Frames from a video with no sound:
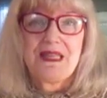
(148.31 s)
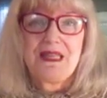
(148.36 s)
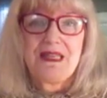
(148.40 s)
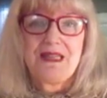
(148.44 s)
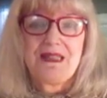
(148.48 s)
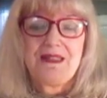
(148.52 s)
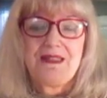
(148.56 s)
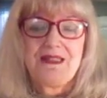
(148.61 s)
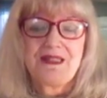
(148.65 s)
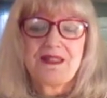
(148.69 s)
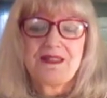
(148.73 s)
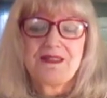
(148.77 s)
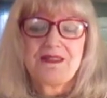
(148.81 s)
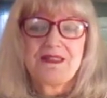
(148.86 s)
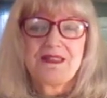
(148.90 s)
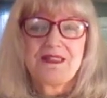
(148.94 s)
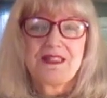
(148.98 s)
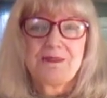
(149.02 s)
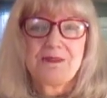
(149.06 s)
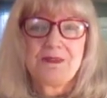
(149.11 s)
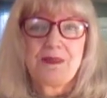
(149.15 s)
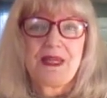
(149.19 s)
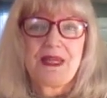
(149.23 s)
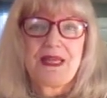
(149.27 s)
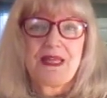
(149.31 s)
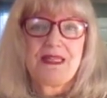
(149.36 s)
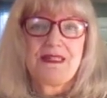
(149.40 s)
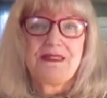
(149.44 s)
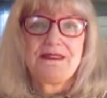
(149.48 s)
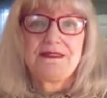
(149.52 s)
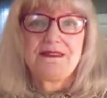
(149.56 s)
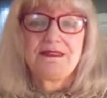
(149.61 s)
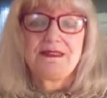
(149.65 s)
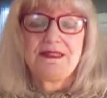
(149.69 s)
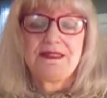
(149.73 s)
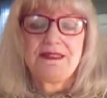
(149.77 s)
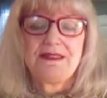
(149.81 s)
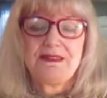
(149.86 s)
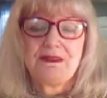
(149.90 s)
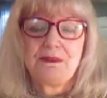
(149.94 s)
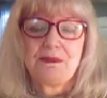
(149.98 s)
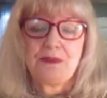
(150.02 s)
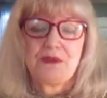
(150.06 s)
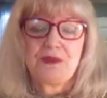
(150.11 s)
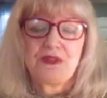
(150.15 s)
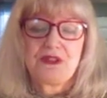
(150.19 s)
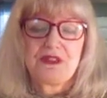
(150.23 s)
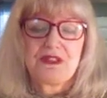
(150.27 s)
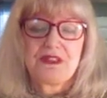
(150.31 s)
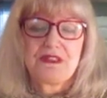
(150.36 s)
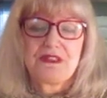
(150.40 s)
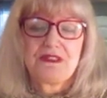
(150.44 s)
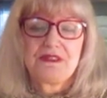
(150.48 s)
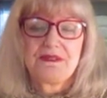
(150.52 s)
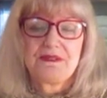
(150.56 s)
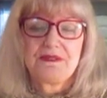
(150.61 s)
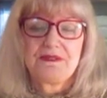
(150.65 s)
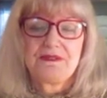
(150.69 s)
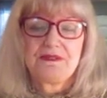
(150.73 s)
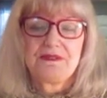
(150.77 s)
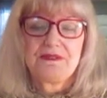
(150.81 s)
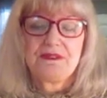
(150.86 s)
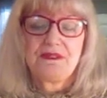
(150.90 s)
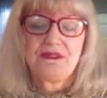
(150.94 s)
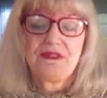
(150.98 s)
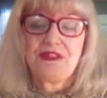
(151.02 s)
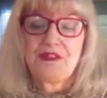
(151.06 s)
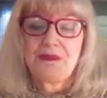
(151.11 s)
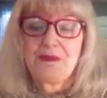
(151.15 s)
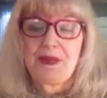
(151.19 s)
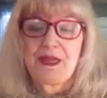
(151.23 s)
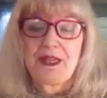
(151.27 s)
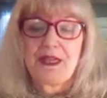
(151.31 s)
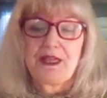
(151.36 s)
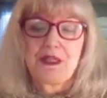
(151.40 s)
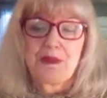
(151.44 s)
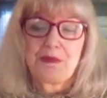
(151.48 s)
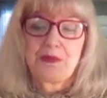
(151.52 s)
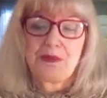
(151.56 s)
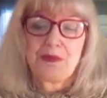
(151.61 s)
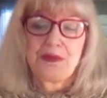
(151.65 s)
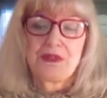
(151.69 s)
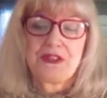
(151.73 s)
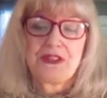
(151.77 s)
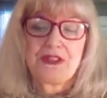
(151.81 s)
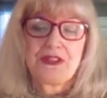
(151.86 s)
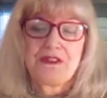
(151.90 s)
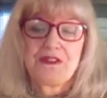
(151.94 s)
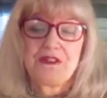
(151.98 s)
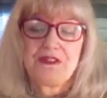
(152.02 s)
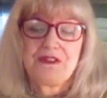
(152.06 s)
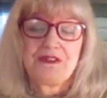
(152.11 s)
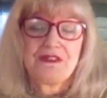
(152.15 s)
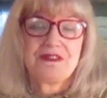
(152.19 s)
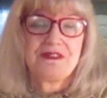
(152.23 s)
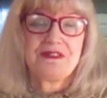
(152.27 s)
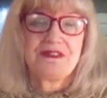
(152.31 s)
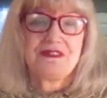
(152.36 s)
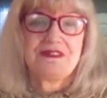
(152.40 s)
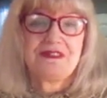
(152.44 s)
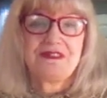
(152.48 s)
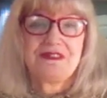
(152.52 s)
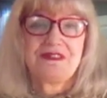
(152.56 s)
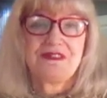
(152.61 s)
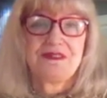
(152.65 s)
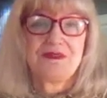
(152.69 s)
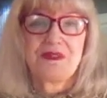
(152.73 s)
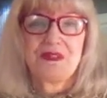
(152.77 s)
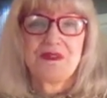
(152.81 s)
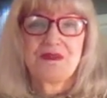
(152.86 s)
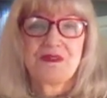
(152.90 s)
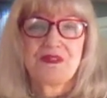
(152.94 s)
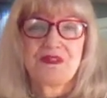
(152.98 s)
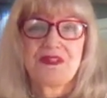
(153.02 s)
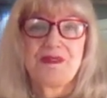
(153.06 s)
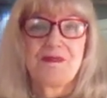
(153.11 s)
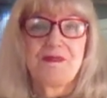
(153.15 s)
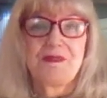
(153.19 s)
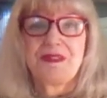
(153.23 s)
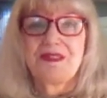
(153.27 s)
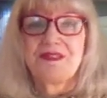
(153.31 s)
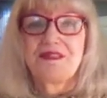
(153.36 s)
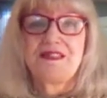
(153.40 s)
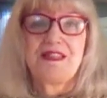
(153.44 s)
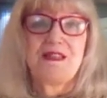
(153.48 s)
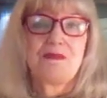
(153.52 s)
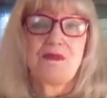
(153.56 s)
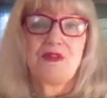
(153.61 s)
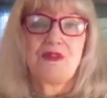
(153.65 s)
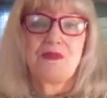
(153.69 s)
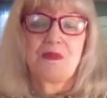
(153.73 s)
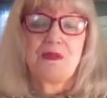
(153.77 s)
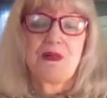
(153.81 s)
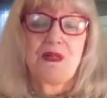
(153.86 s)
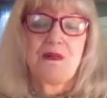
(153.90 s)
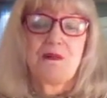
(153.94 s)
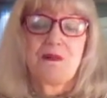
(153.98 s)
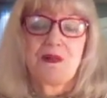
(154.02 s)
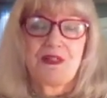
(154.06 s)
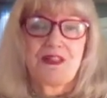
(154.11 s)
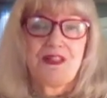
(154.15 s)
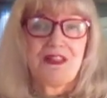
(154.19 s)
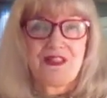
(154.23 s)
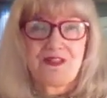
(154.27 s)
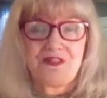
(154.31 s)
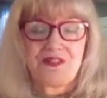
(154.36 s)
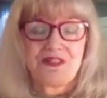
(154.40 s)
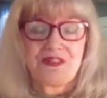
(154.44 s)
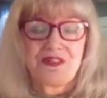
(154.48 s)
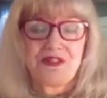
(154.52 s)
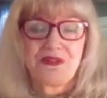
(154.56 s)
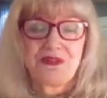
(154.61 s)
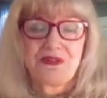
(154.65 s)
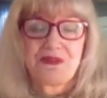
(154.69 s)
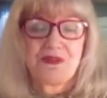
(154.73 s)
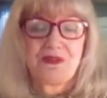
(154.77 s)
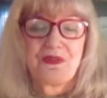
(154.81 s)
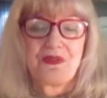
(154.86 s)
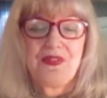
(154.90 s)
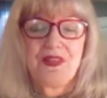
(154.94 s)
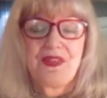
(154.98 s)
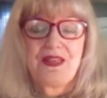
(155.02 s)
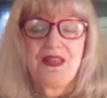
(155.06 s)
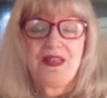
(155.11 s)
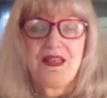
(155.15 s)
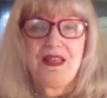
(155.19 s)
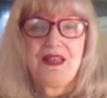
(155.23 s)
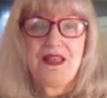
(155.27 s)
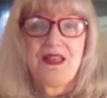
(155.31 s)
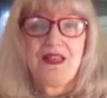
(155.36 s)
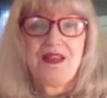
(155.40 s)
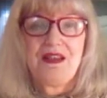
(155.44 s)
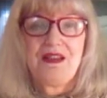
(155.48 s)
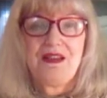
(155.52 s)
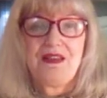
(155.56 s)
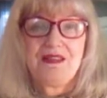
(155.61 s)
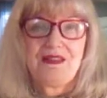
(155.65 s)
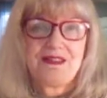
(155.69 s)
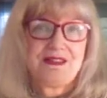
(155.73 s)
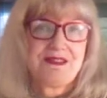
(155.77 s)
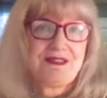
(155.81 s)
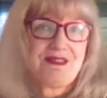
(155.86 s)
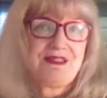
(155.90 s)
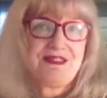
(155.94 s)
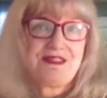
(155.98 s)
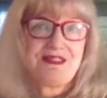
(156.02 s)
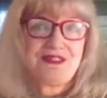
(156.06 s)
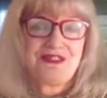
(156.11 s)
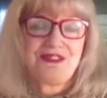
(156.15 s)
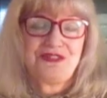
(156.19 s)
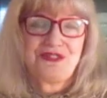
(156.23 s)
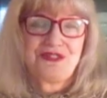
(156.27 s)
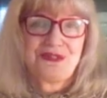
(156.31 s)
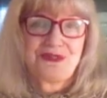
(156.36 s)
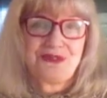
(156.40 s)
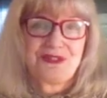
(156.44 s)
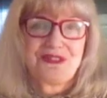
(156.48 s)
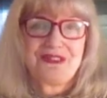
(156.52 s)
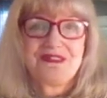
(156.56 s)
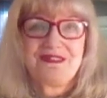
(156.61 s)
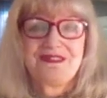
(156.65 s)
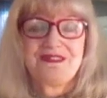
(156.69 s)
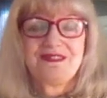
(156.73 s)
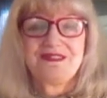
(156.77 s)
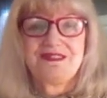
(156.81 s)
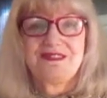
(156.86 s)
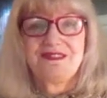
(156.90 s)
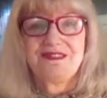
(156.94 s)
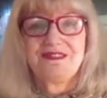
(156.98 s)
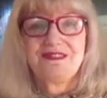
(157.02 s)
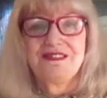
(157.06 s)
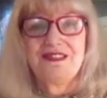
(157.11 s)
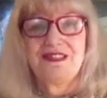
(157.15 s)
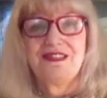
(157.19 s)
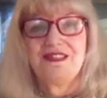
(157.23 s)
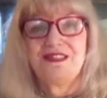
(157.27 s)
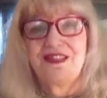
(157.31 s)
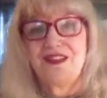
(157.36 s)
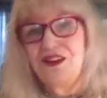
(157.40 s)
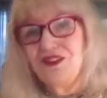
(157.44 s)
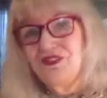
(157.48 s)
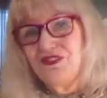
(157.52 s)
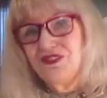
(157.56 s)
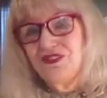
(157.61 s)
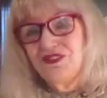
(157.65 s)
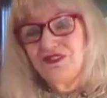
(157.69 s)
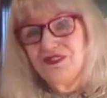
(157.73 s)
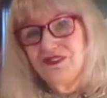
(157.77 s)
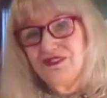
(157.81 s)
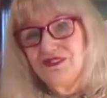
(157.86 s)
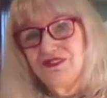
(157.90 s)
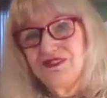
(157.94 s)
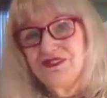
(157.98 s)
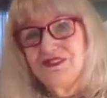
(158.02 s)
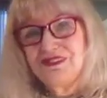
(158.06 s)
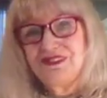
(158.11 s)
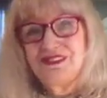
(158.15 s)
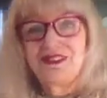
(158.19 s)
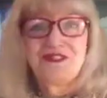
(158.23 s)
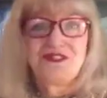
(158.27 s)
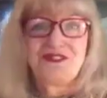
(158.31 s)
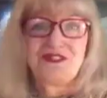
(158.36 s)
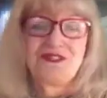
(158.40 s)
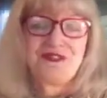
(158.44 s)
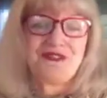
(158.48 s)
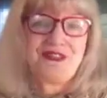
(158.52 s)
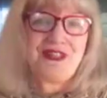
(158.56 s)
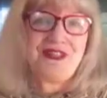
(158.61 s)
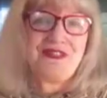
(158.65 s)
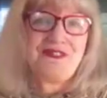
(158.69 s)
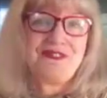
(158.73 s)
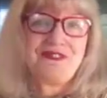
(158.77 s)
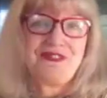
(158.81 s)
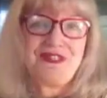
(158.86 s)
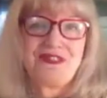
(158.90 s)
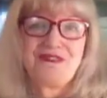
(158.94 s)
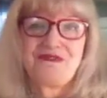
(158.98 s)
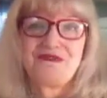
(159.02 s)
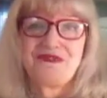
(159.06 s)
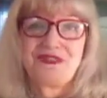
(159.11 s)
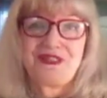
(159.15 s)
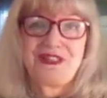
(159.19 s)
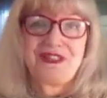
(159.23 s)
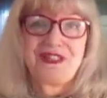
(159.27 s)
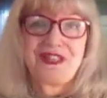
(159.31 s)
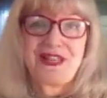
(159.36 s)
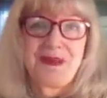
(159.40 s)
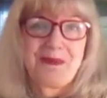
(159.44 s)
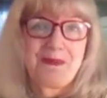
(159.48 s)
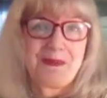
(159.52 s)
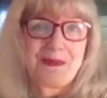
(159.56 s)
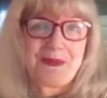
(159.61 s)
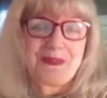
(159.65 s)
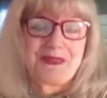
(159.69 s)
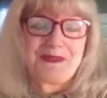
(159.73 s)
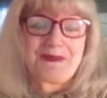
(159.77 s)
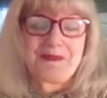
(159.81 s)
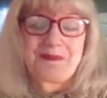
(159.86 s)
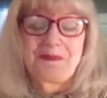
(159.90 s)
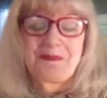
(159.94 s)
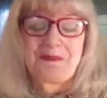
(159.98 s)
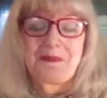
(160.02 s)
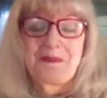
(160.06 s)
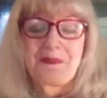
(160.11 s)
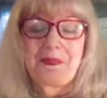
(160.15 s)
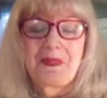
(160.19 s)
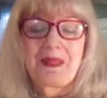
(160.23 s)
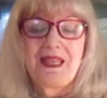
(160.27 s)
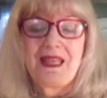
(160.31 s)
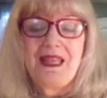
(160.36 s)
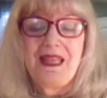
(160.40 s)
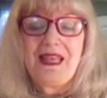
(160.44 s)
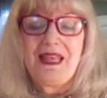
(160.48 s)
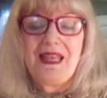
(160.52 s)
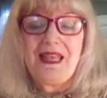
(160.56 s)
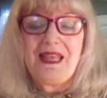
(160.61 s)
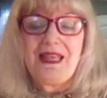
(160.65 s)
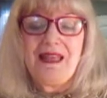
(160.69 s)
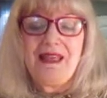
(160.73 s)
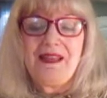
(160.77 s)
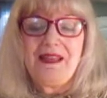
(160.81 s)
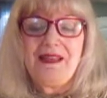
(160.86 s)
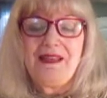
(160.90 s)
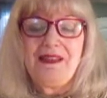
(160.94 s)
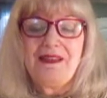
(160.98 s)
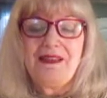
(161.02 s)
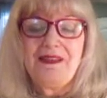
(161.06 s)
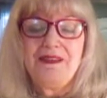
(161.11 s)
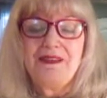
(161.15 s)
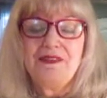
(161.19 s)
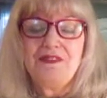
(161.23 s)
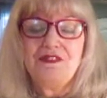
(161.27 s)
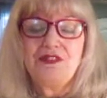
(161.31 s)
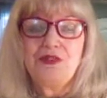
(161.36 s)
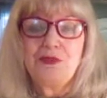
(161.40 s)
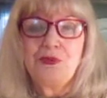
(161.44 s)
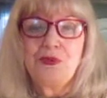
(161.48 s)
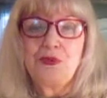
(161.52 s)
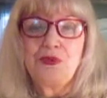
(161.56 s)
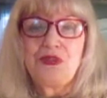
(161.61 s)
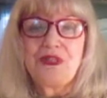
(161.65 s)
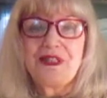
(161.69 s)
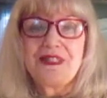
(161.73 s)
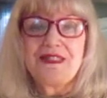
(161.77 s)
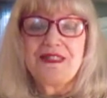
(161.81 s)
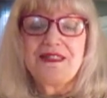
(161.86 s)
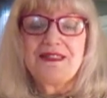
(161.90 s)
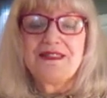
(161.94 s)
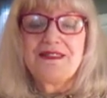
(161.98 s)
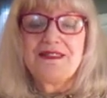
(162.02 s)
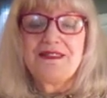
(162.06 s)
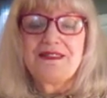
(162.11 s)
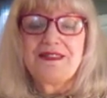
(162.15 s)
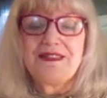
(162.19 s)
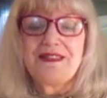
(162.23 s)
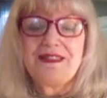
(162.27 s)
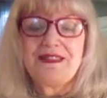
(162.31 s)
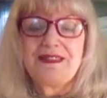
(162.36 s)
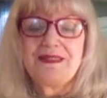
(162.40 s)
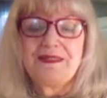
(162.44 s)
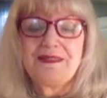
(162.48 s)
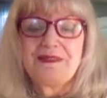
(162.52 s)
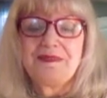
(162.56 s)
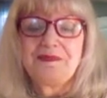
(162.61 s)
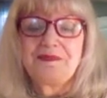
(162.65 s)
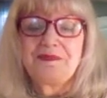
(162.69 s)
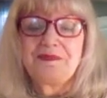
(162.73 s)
like it's explained in the book, or in the back of the book here, it was something that stayed with me all my life. So I decided to do a novel centered around that real happening. The book is, I